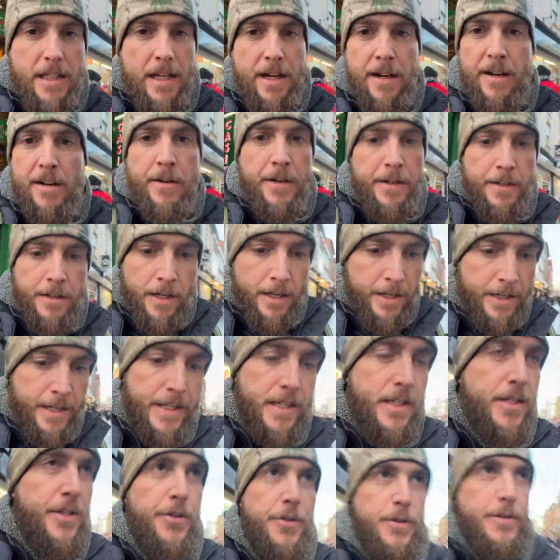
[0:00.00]
there and like
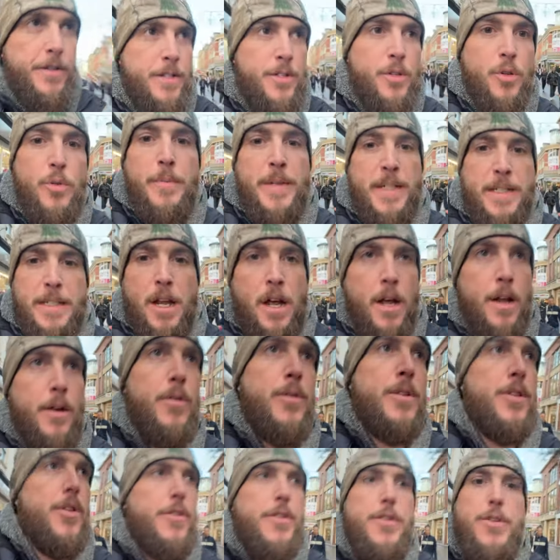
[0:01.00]
it's turned into a
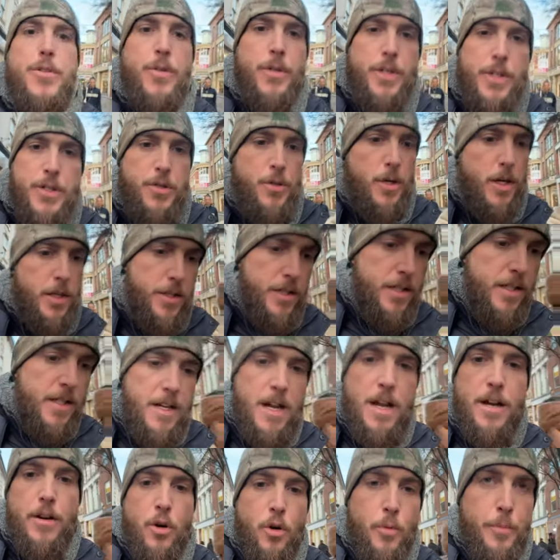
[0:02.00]
McDonald's or they're doing construction. It's
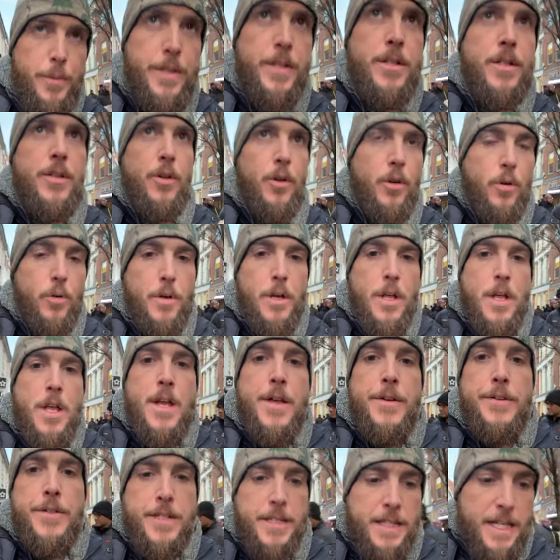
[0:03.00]
not open, so yeah.
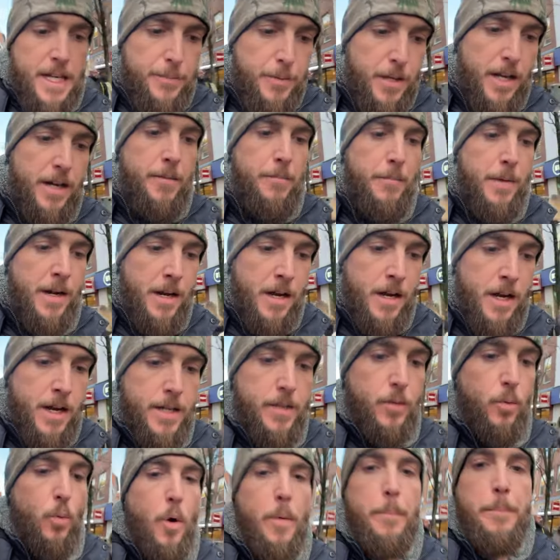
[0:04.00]
just keep that in
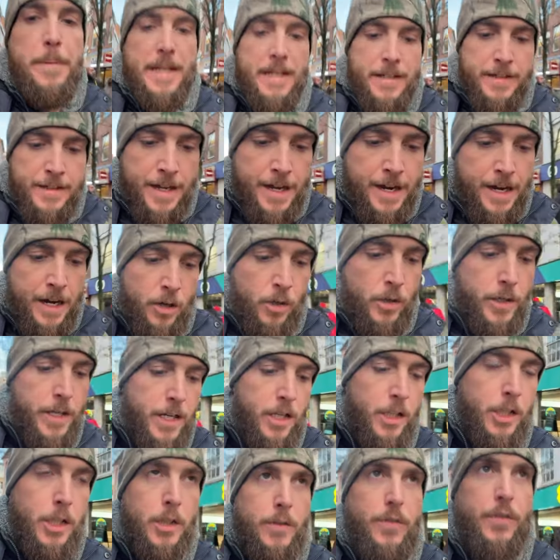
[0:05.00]
mind. We'll be in the
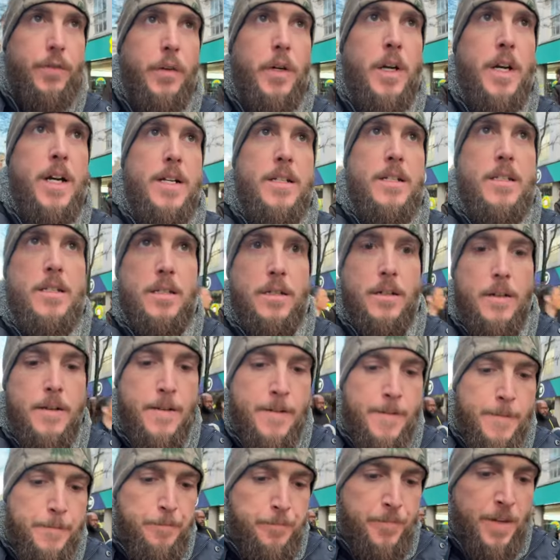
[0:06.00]
area. Look for us.
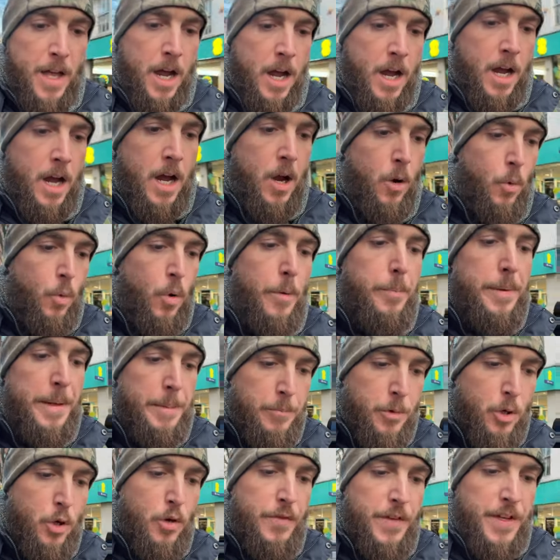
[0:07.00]
Uh, we'll be
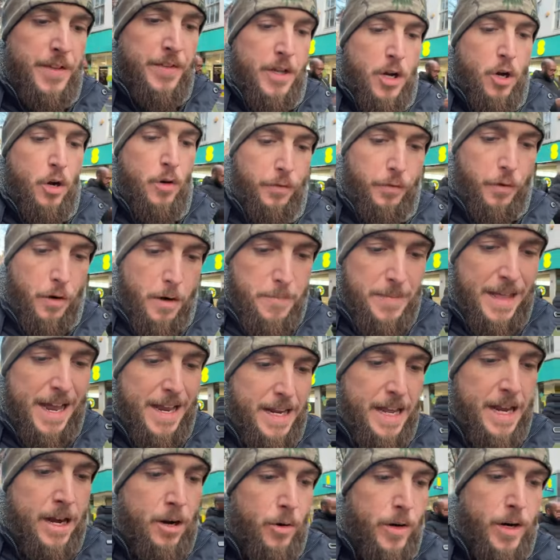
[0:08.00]
moving though from
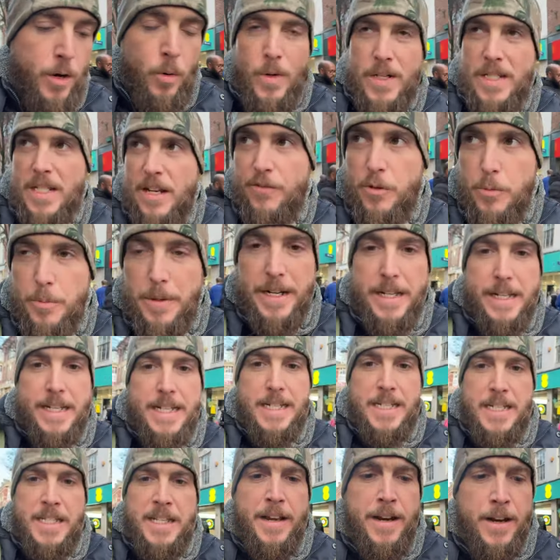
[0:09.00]
that area once everybody
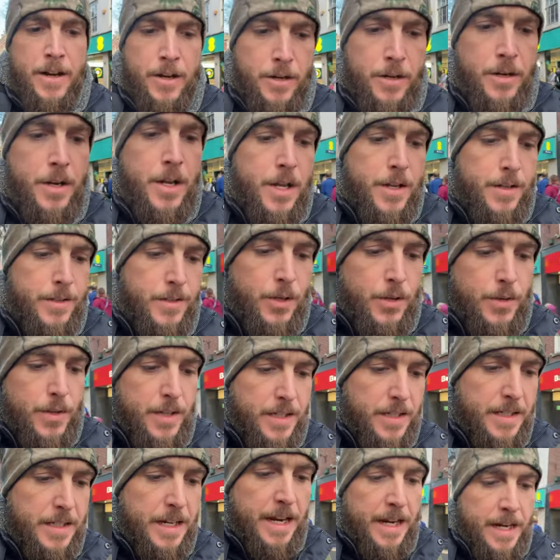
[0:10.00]
gets there to the
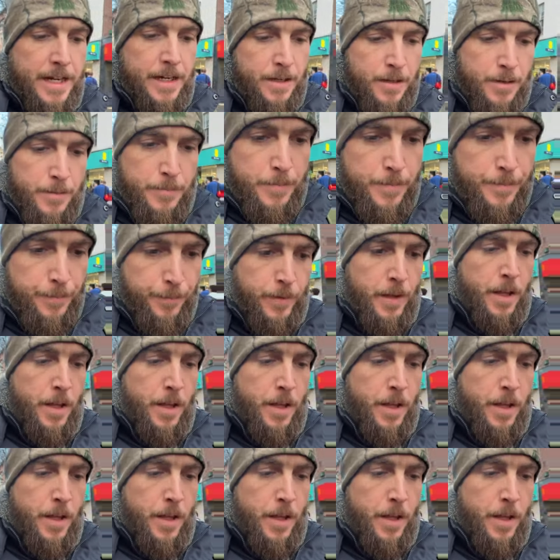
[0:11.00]
stadium.